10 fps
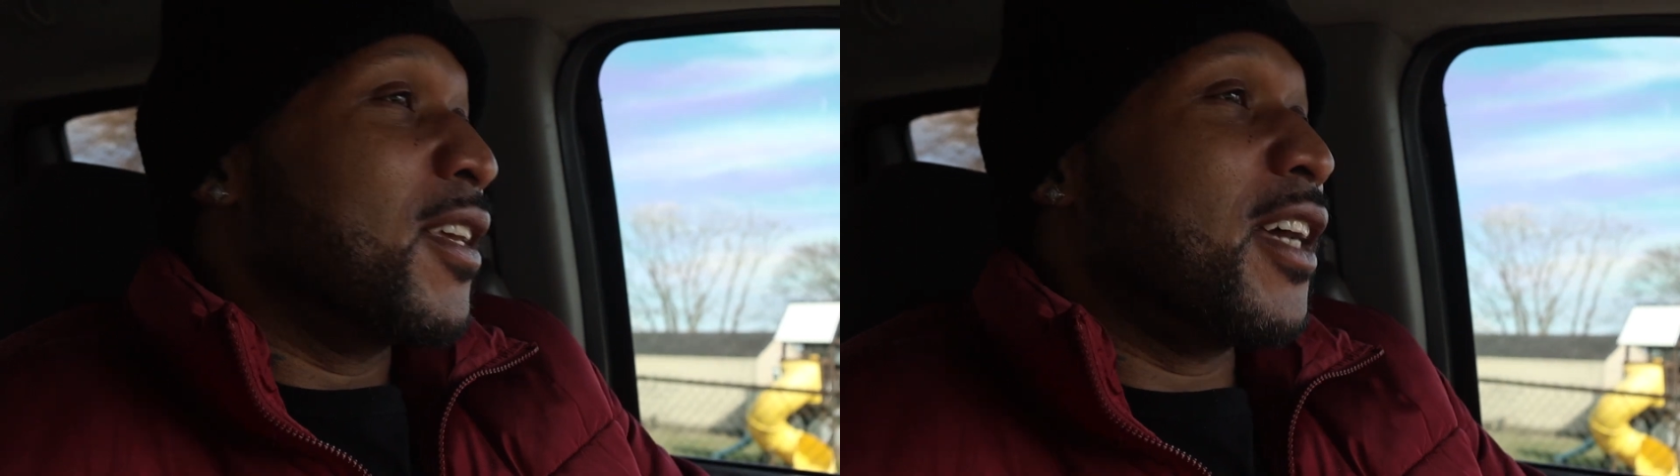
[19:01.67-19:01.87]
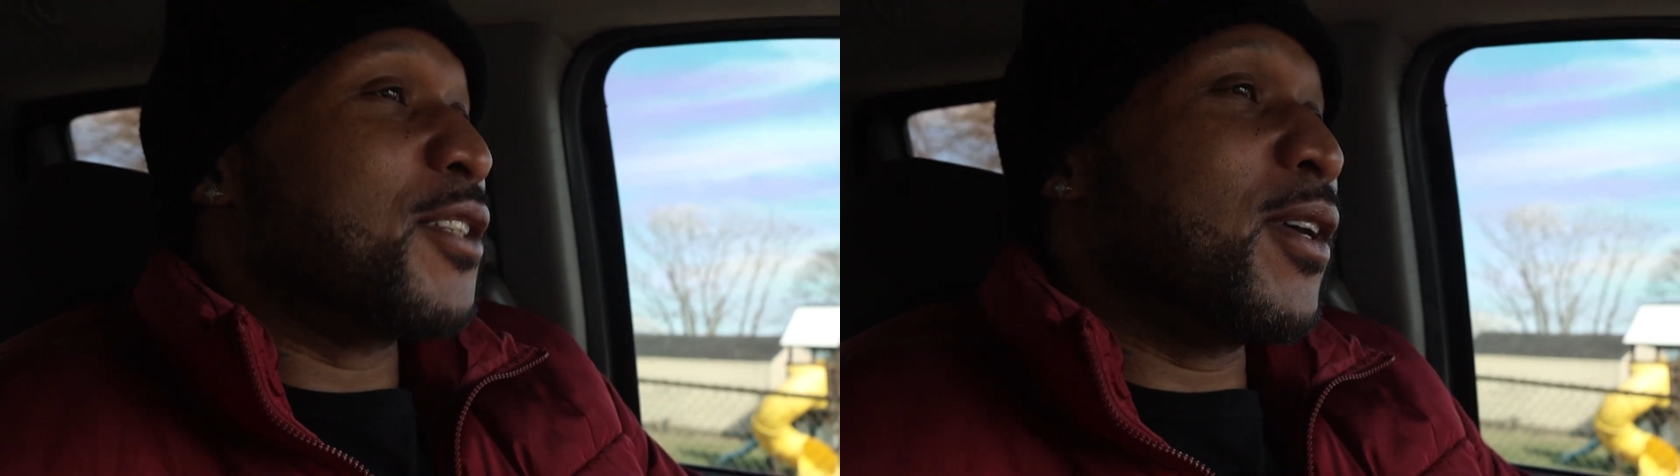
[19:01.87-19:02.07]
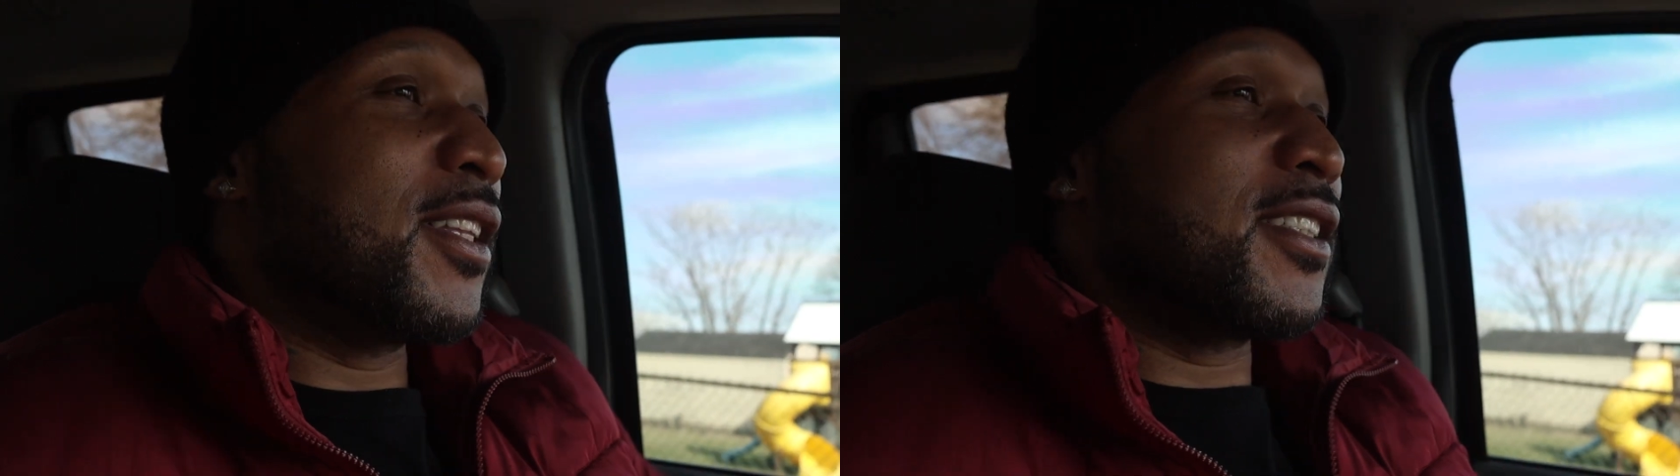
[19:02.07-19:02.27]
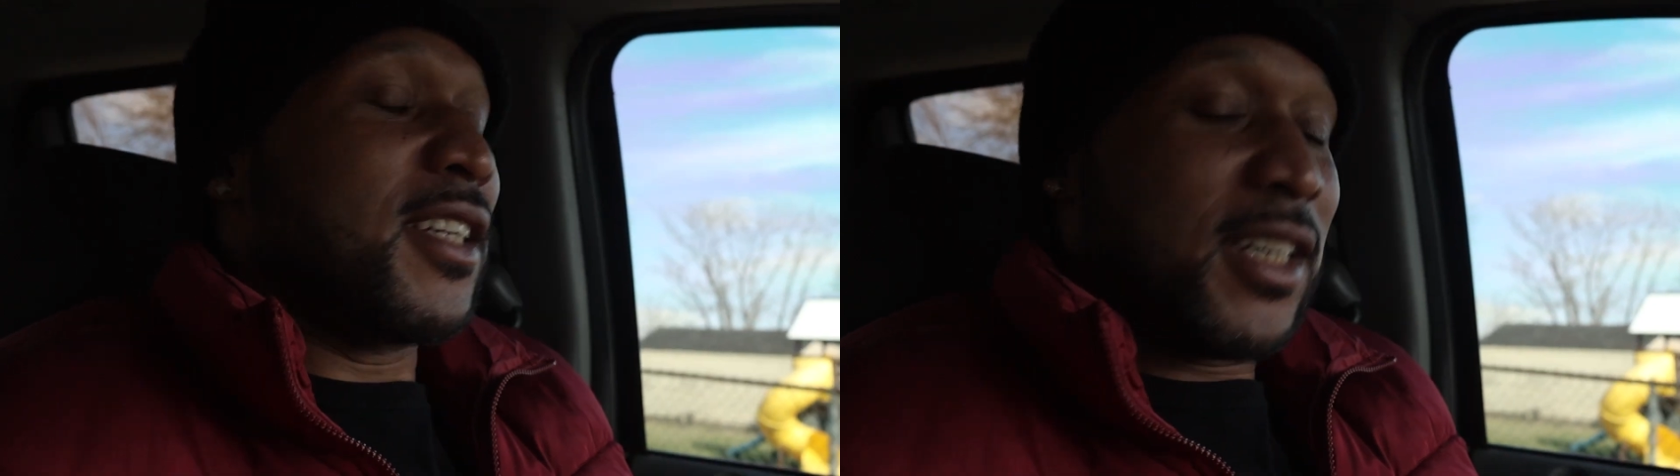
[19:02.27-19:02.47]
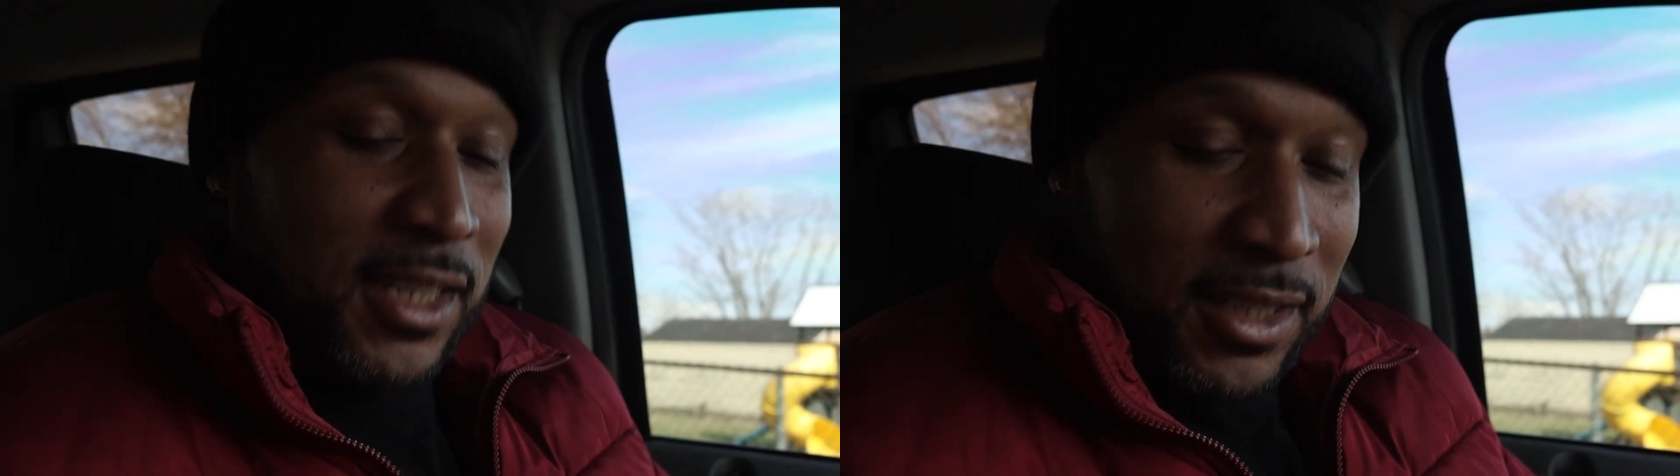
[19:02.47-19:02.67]
as well as
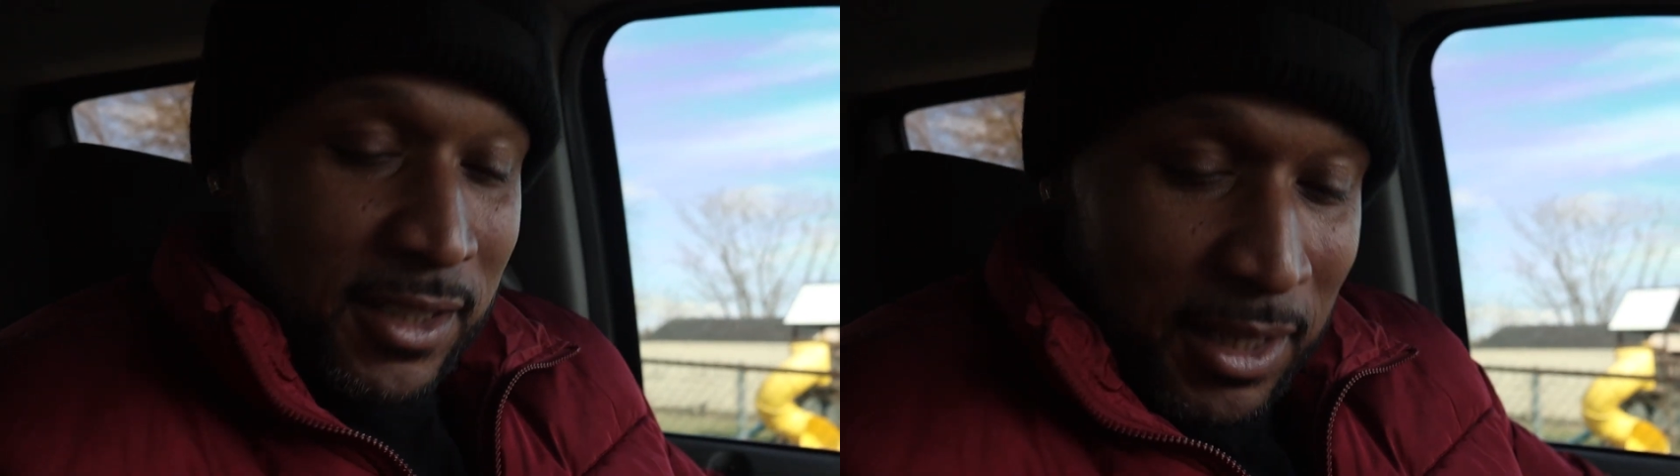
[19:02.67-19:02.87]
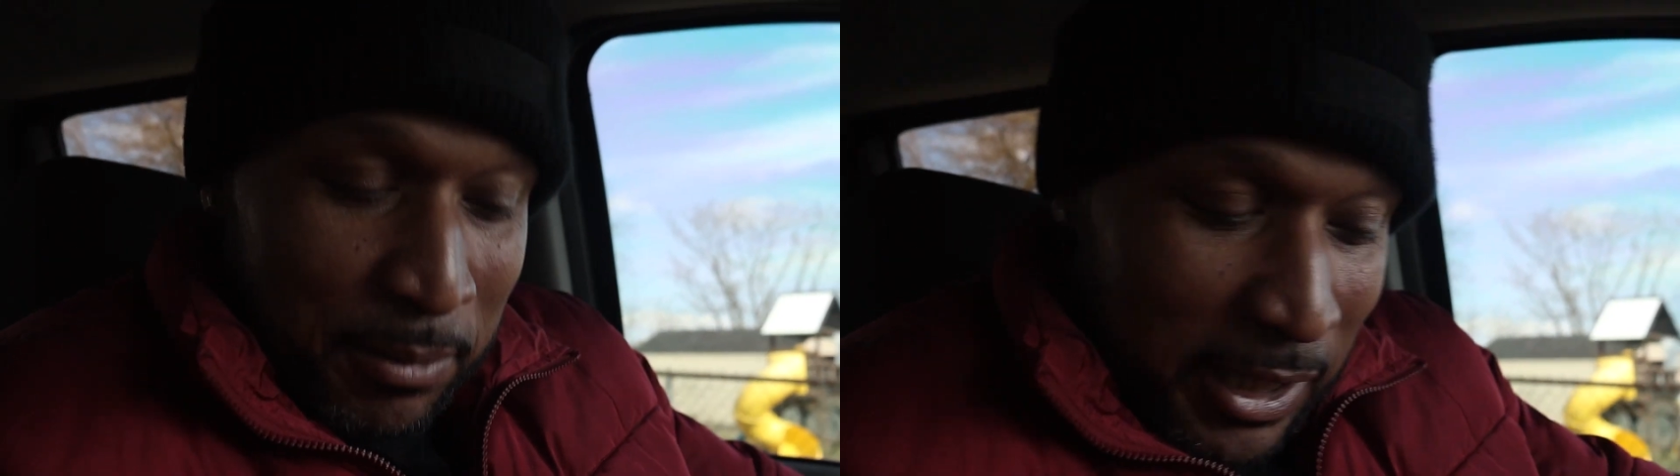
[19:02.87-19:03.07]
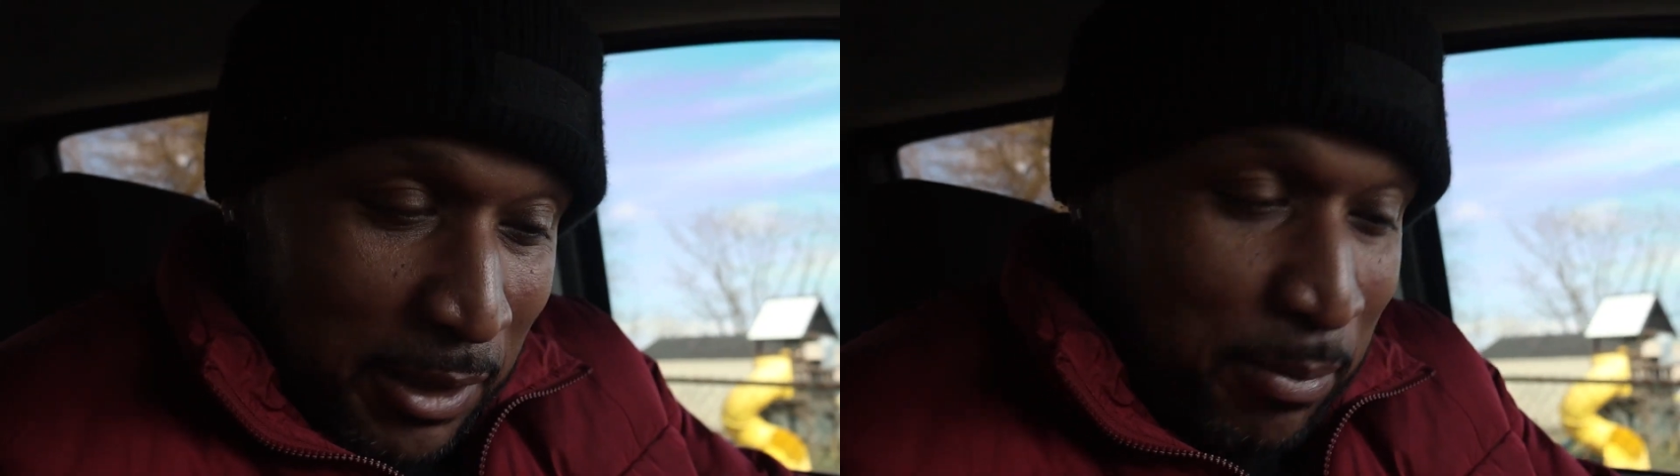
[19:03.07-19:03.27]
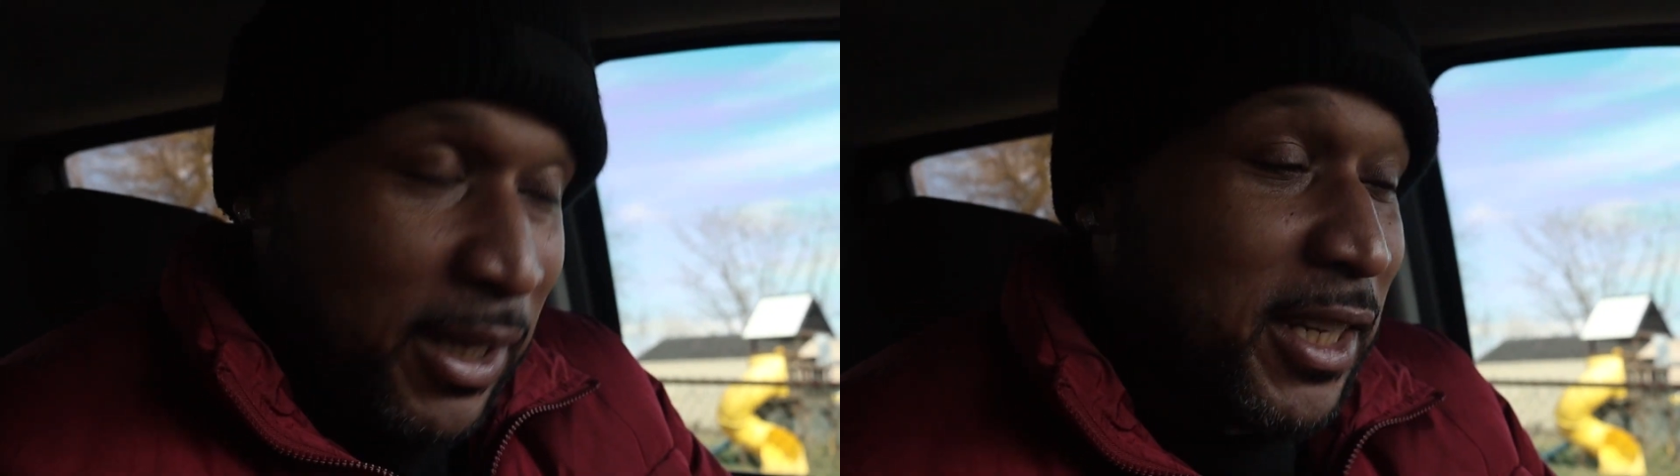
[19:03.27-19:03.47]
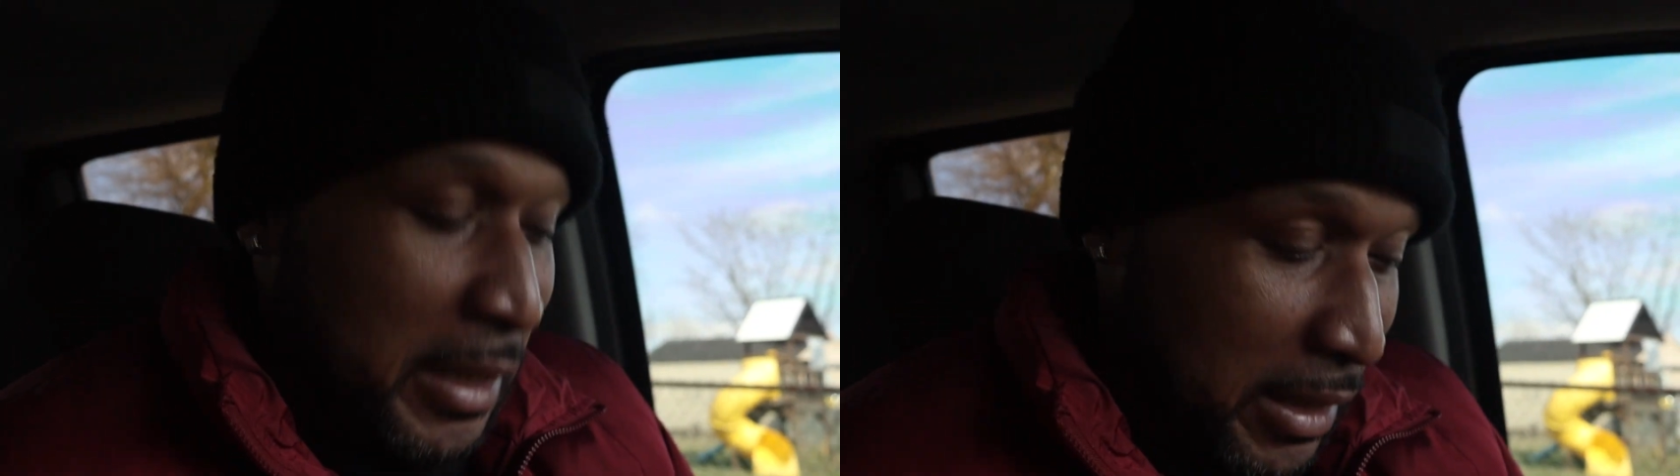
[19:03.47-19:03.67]
uh, I'm
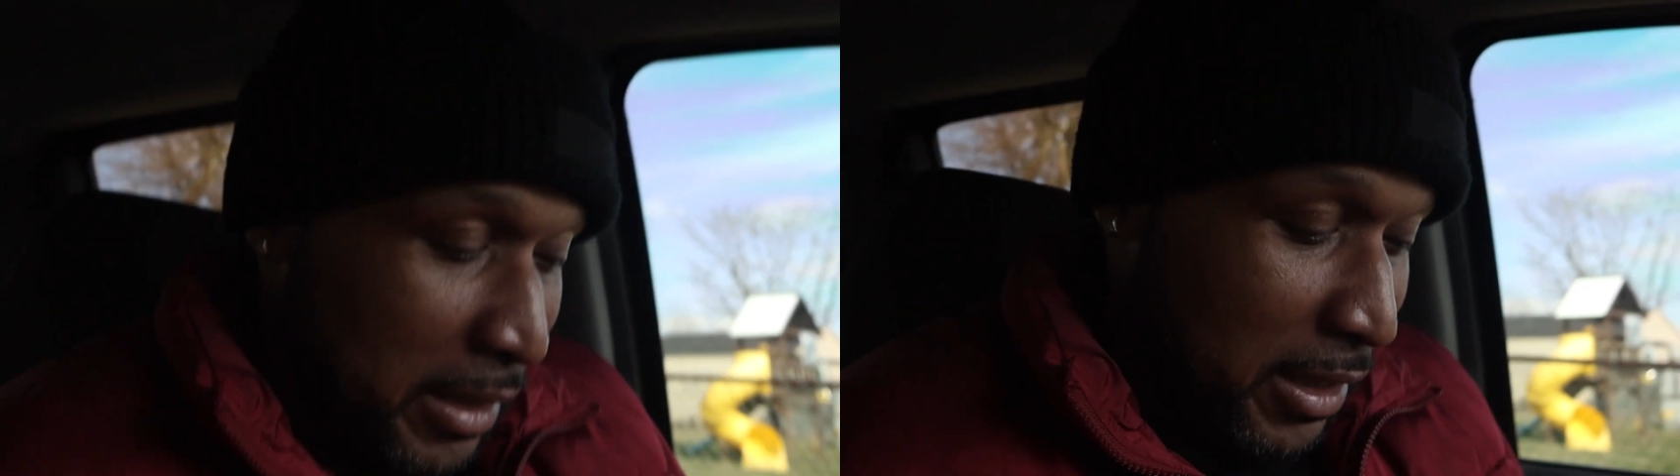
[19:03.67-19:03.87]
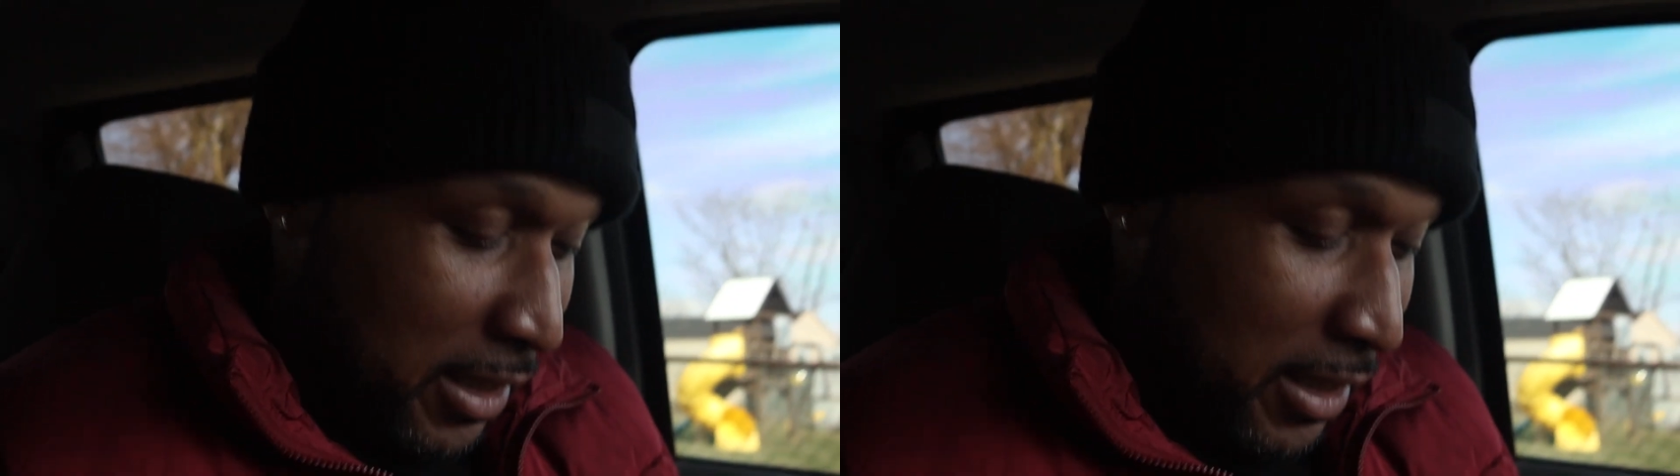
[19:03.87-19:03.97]
contemplating